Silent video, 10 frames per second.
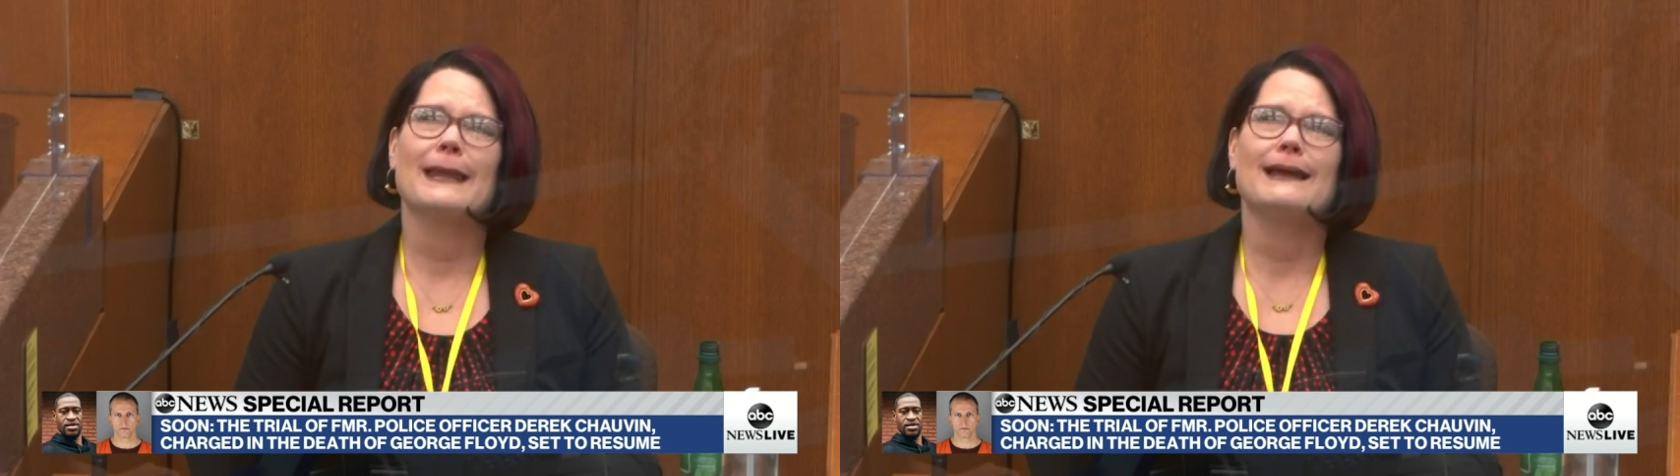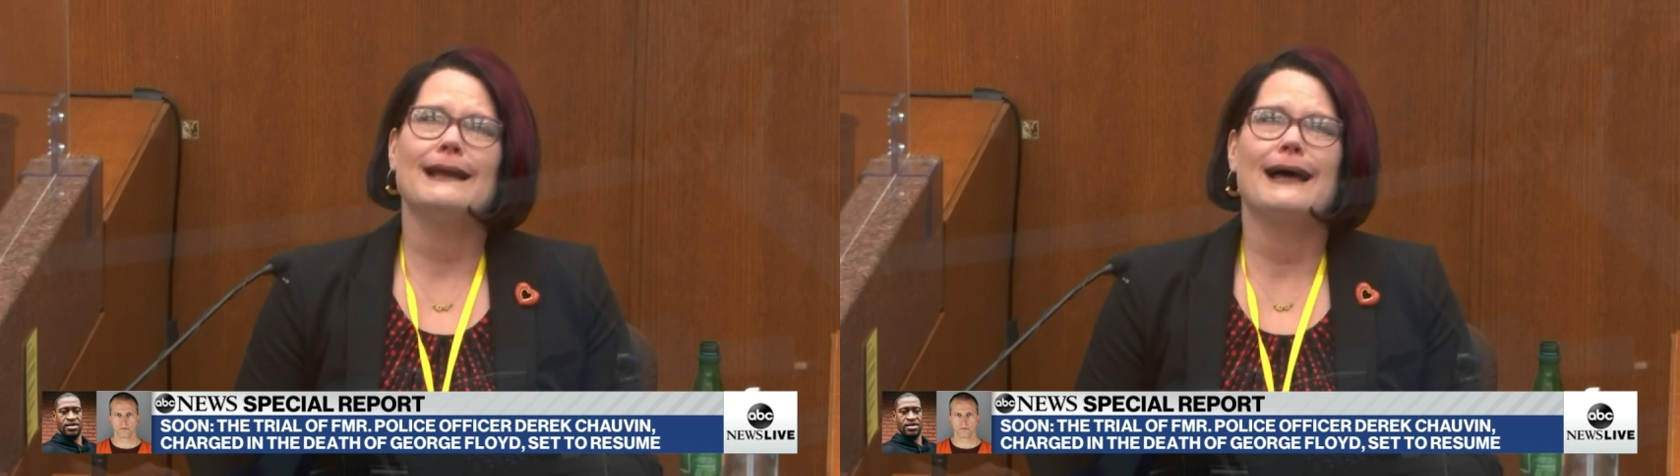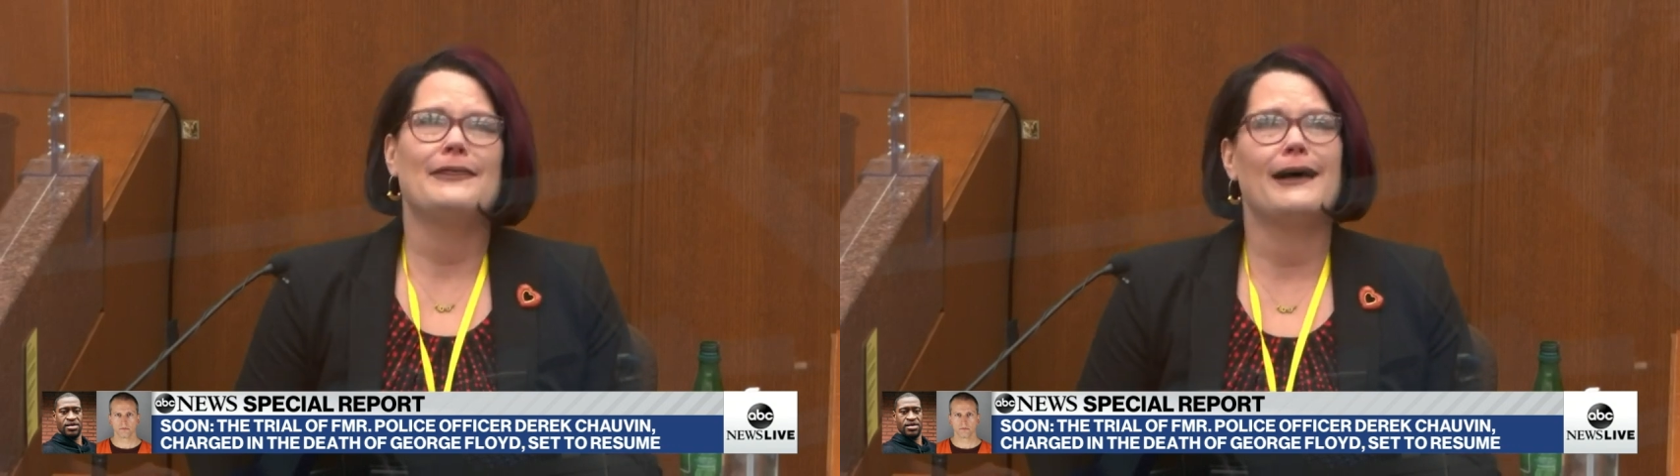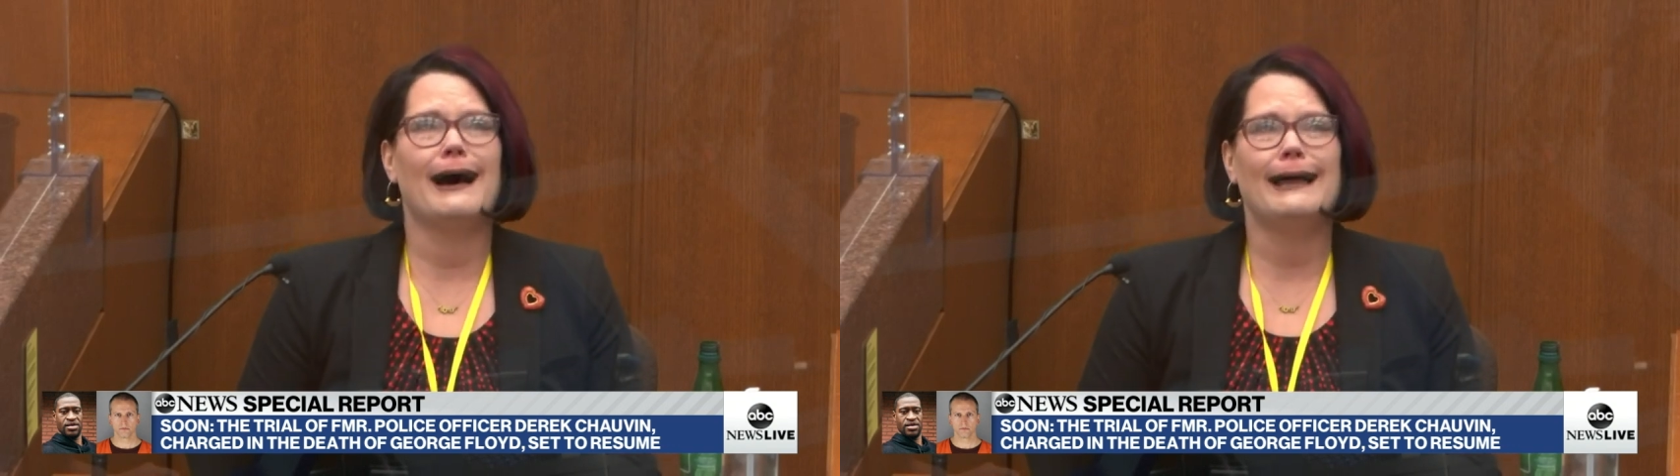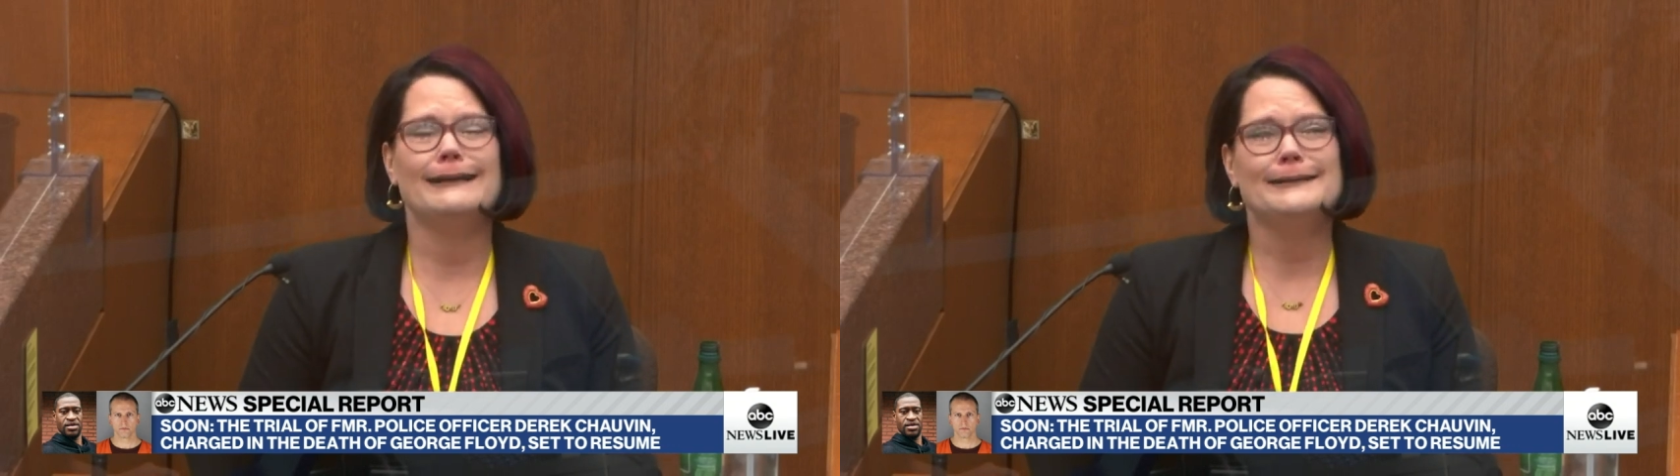I
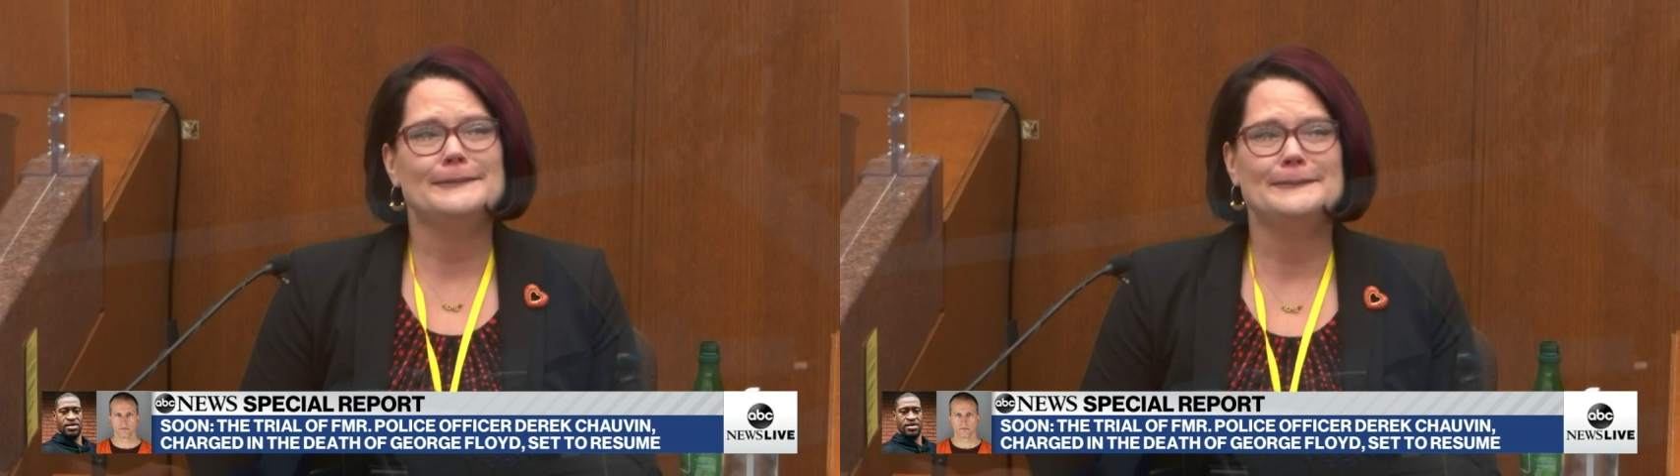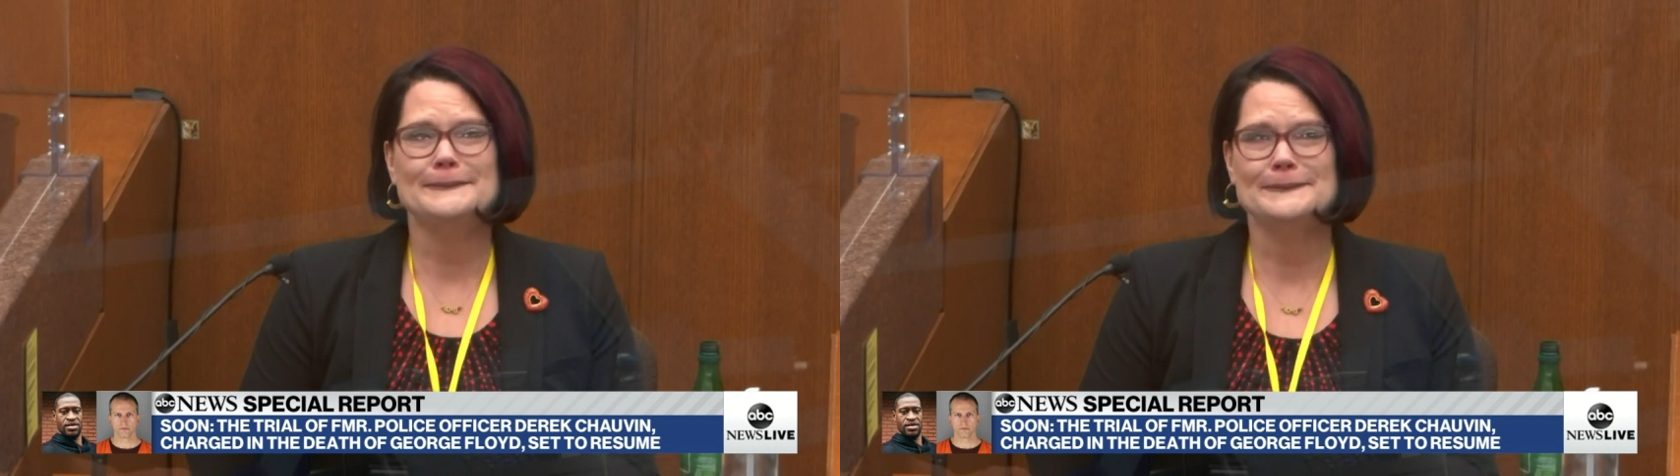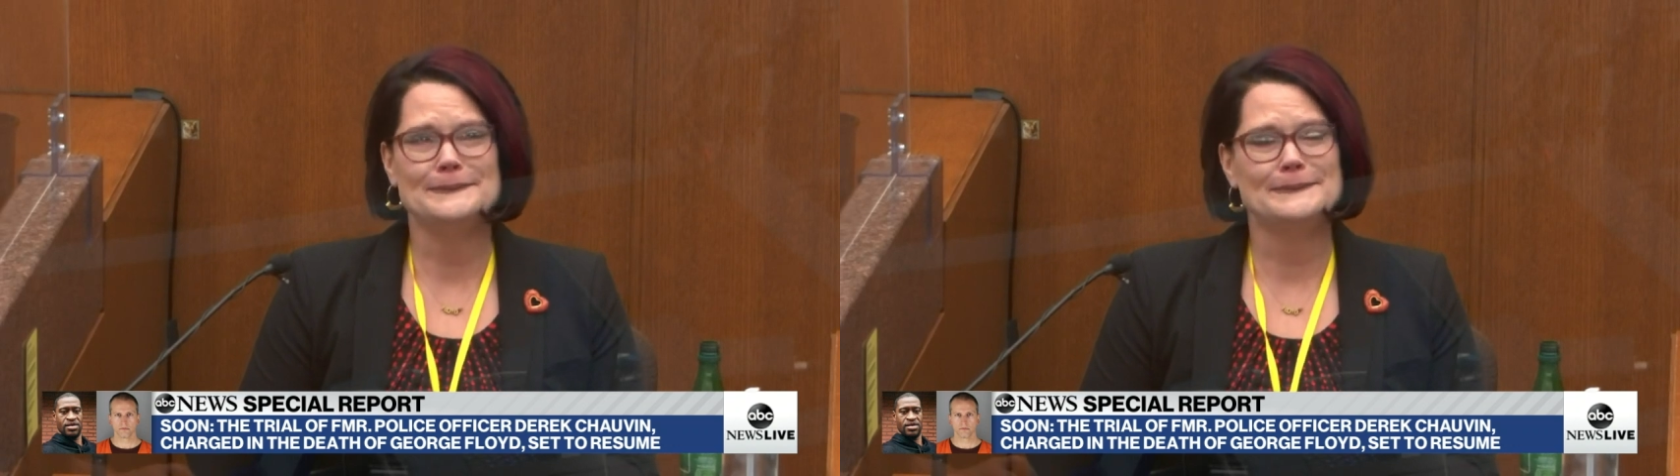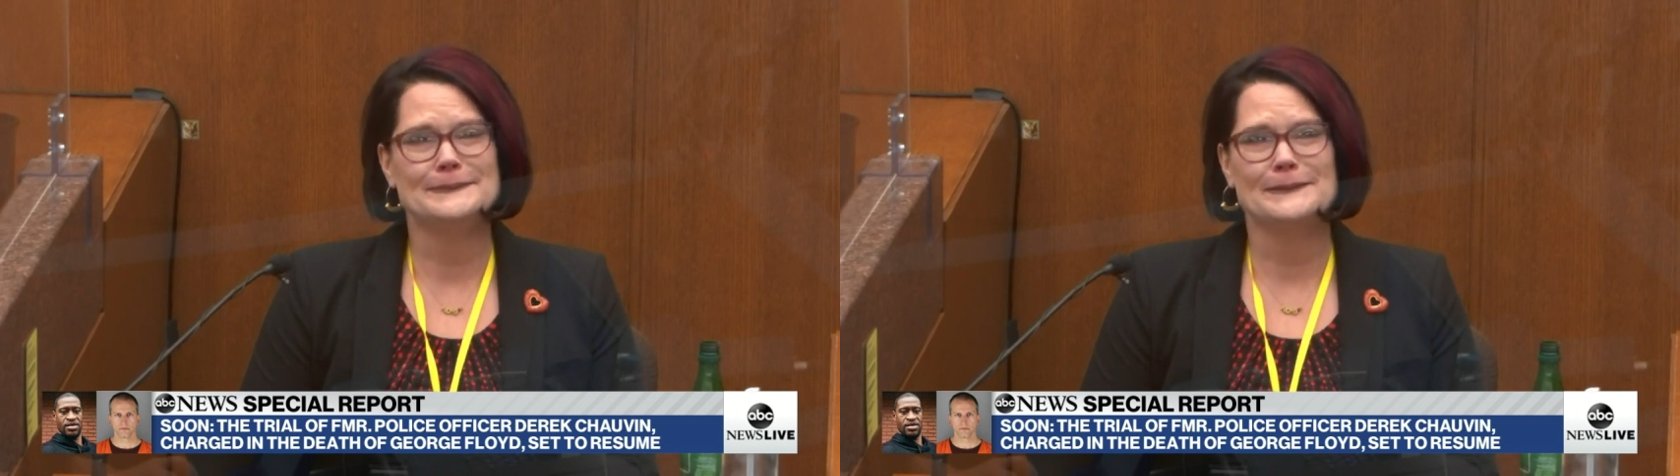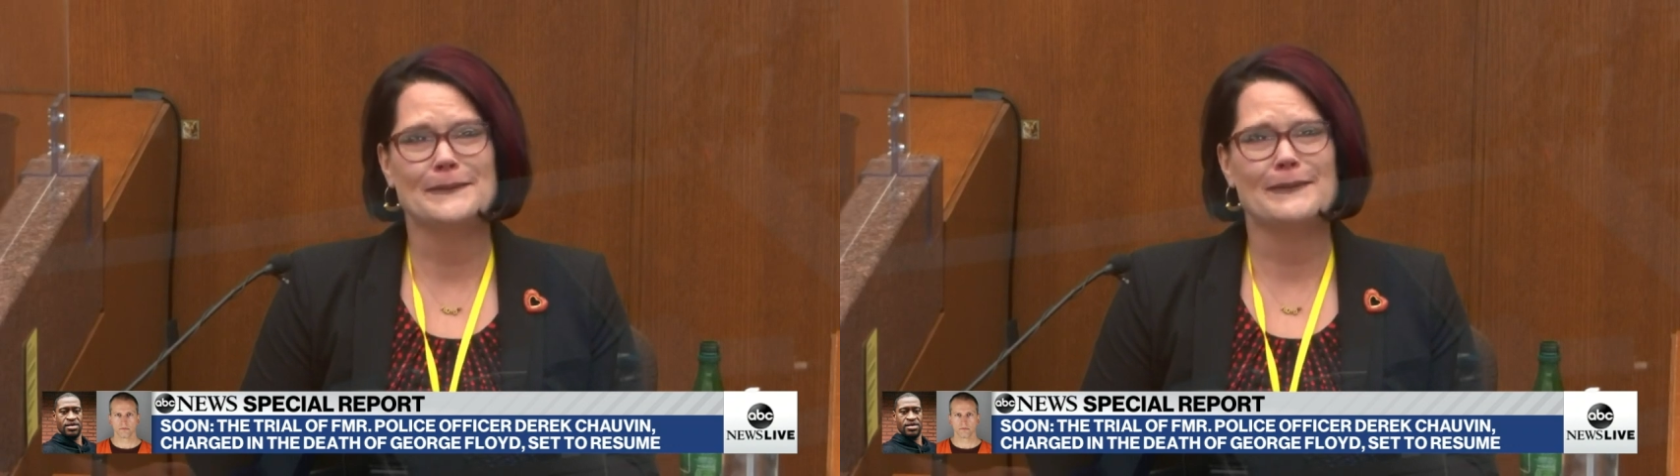thought
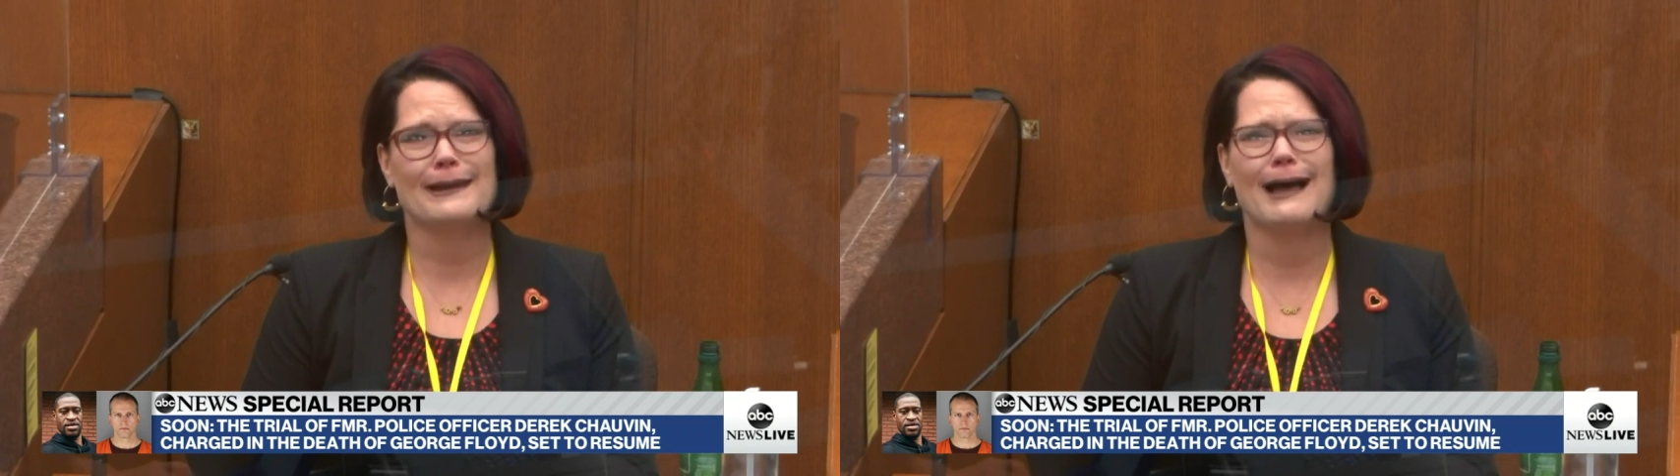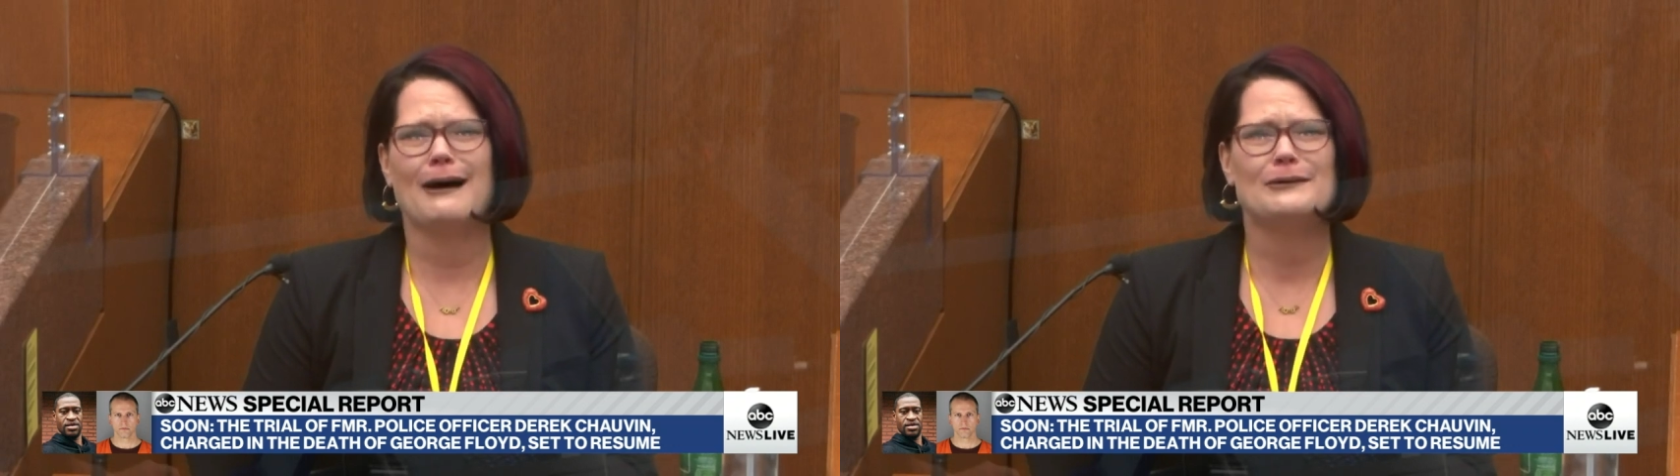I